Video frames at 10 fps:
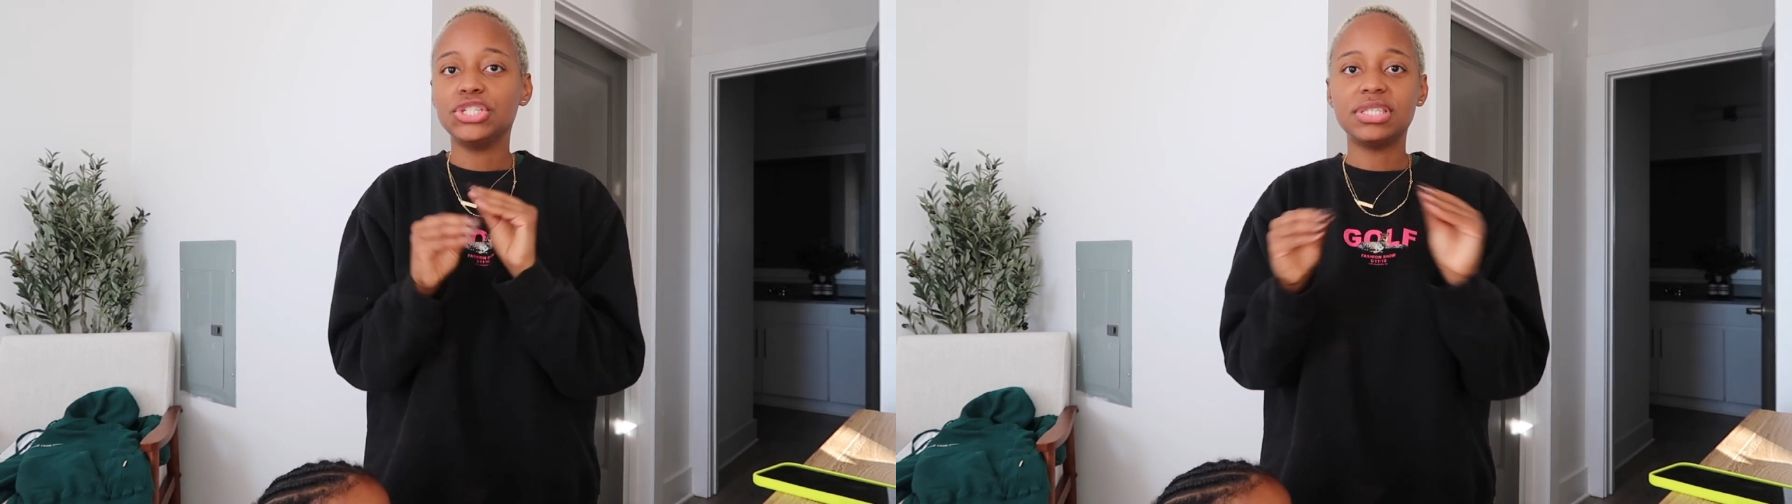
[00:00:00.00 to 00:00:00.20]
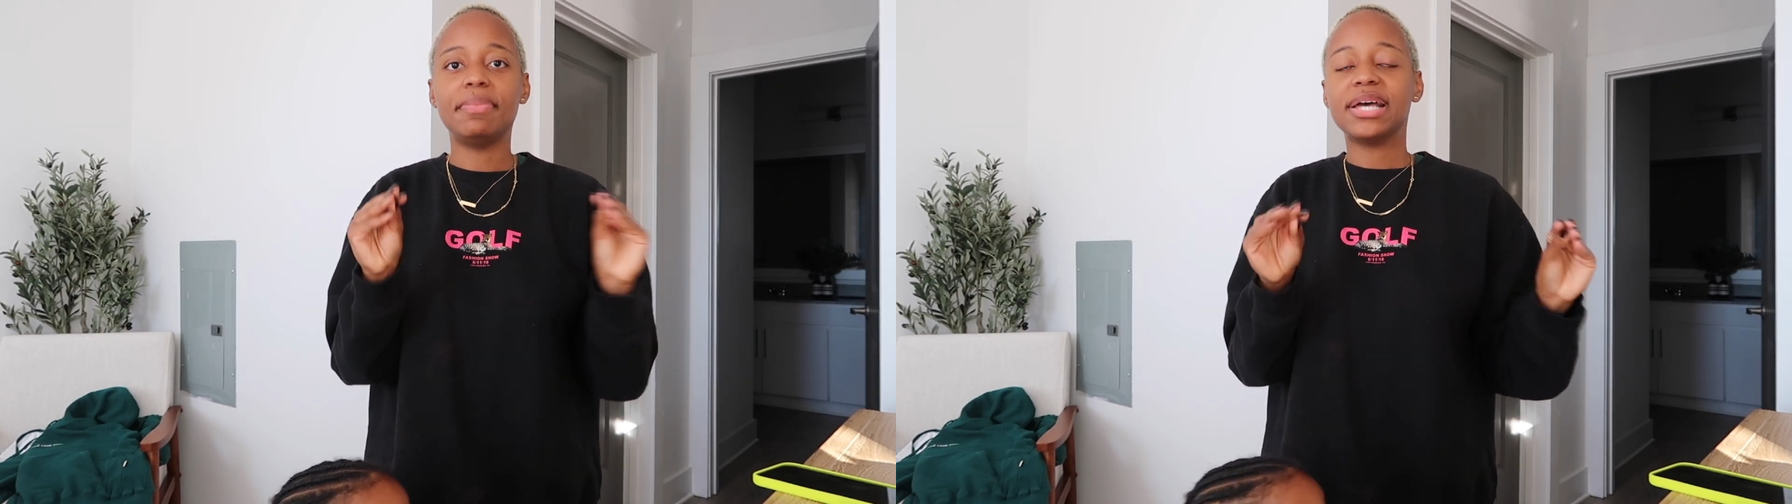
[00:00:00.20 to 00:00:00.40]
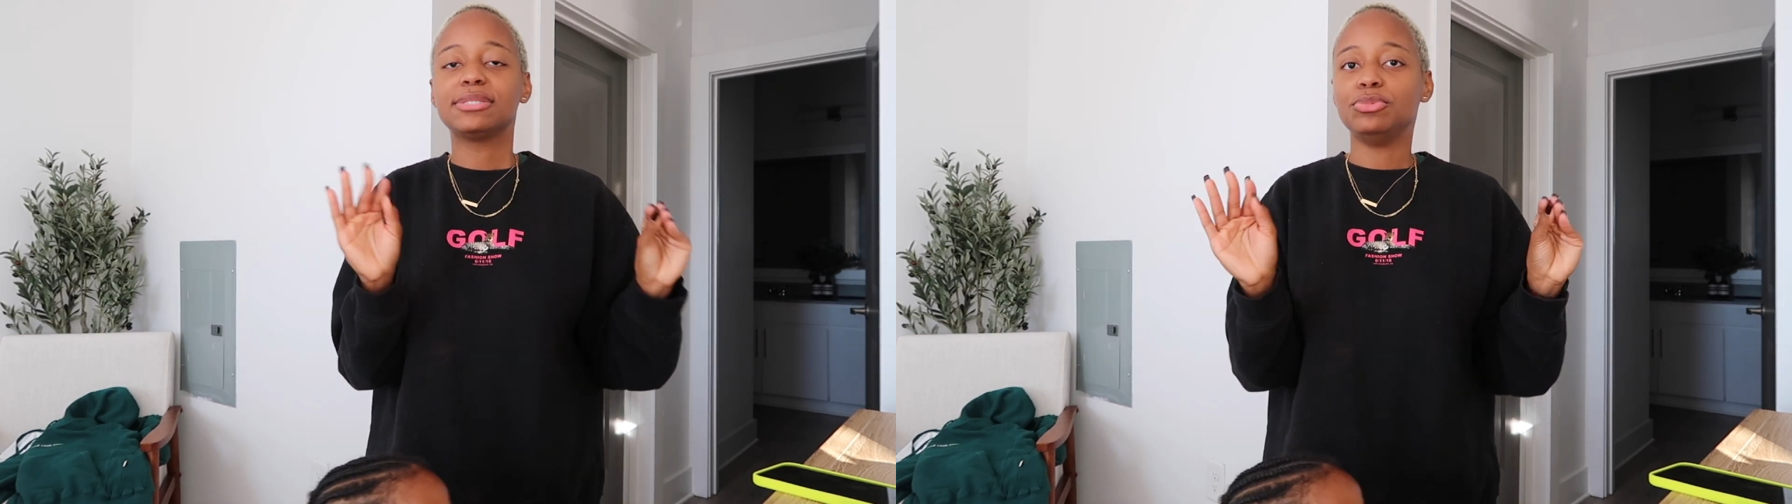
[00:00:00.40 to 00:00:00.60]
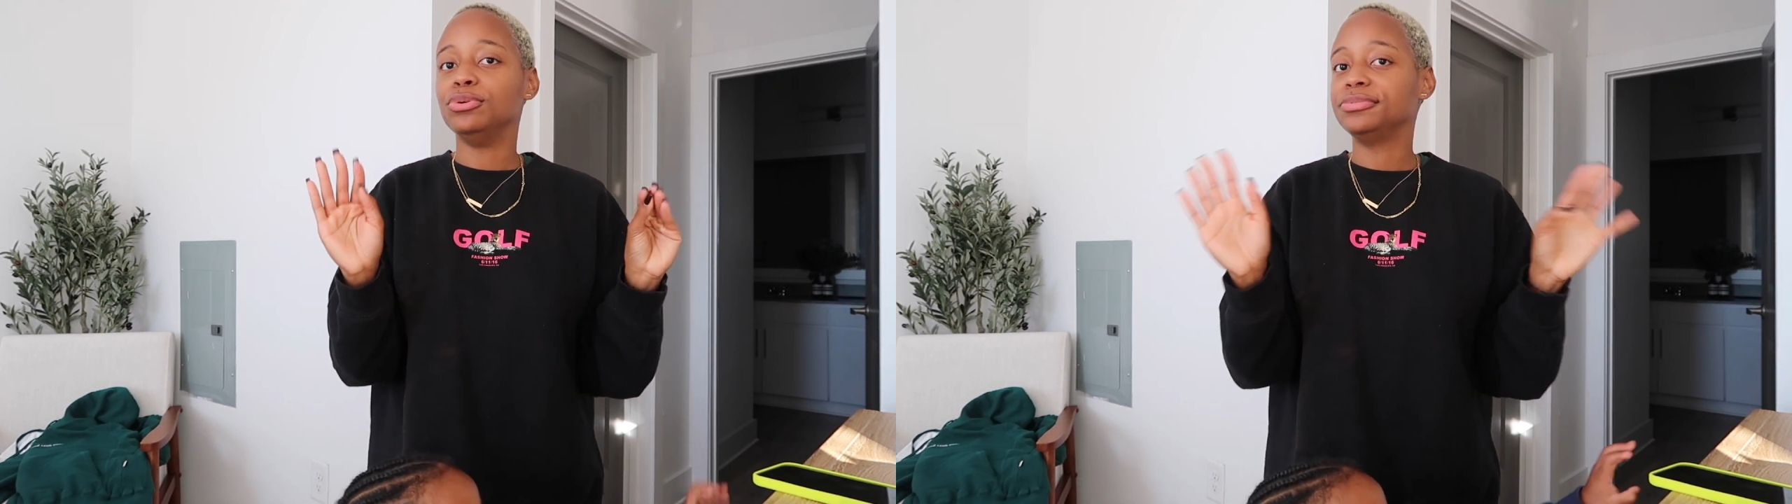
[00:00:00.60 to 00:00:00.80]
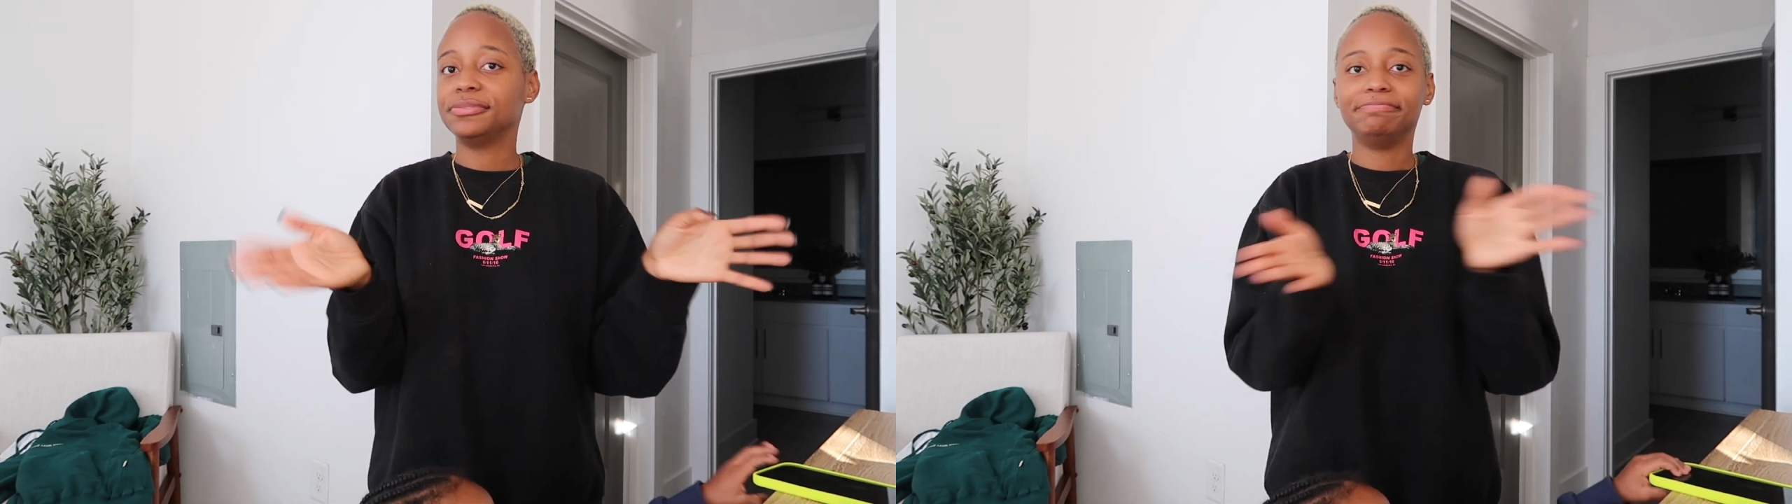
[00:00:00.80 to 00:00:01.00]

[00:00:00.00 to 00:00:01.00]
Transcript: just the best move.